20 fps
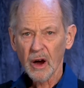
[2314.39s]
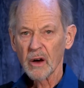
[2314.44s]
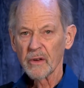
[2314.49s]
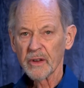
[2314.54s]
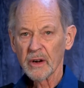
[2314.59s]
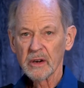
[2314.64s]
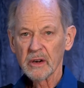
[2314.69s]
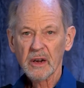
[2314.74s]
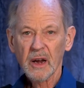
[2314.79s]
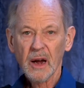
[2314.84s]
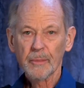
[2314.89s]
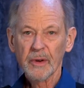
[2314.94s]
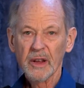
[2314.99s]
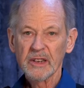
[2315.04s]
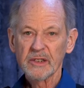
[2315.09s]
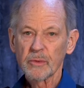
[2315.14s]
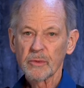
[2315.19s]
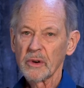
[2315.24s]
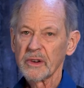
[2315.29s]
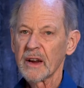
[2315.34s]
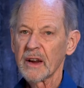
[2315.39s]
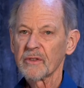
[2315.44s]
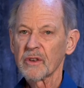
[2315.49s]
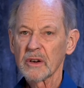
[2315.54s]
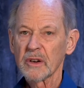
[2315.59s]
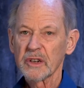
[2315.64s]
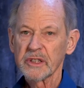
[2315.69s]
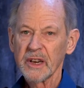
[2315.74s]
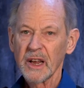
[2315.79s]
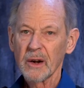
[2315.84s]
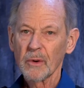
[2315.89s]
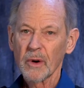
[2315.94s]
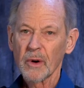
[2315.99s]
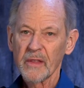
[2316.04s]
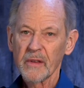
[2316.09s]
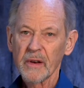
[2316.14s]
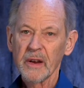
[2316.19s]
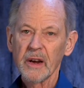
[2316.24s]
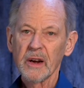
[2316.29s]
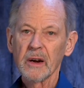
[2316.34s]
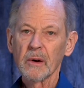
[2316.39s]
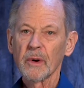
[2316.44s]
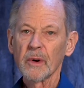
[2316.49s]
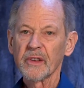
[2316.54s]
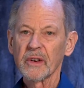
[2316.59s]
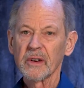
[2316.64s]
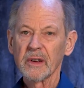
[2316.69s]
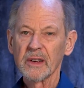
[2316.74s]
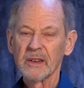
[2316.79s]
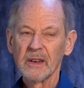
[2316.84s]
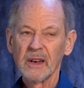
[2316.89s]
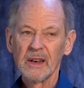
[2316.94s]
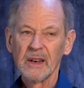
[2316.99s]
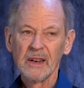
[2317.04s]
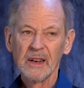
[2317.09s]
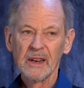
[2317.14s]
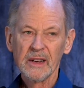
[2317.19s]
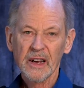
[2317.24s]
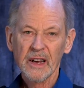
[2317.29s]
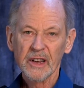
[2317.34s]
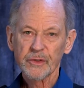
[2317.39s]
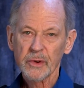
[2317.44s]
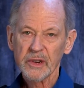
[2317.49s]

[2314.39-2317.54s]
People think, oh, they're incomprehensible, we'll never understand why they're here, what they're doing.